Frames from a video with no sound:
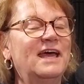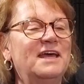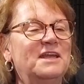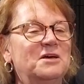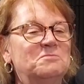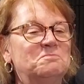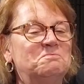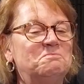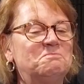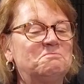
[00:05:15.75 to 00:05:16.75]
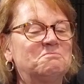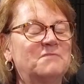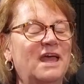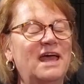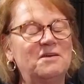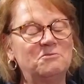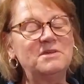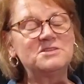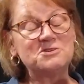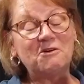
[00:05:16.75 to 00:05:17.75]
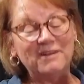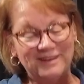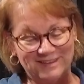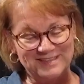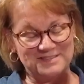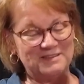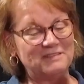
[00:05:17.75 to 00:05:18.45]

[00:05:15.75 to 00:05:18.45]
and we started this.